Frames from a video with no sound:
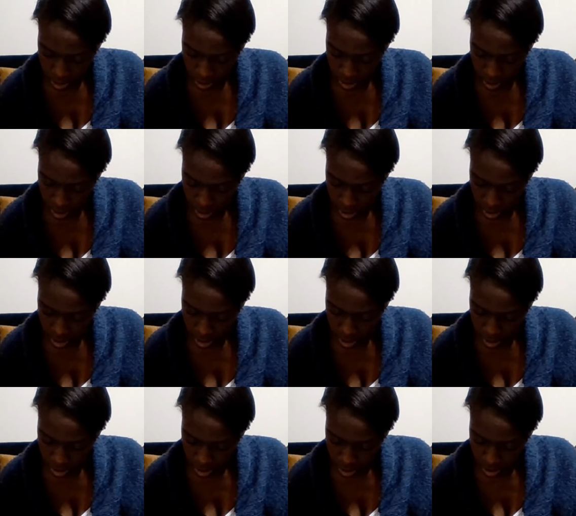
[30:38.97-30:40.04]

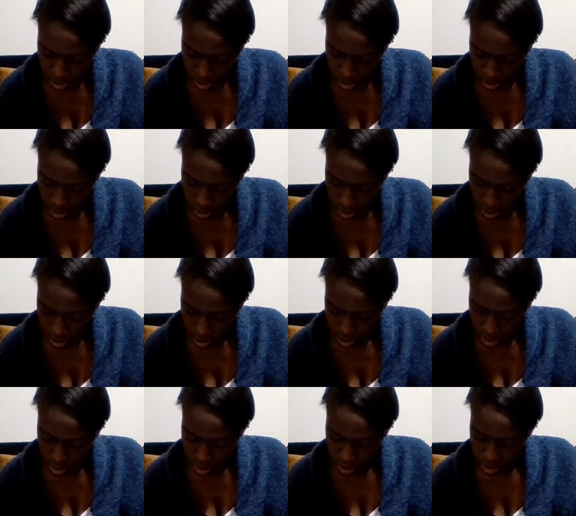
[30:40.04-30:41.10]

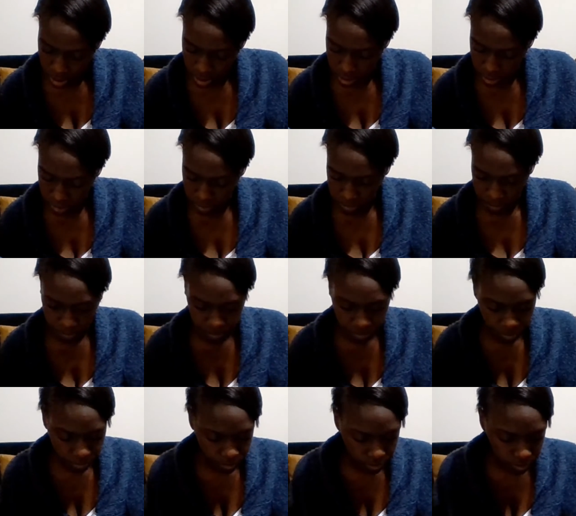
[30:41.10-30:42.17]
(silence)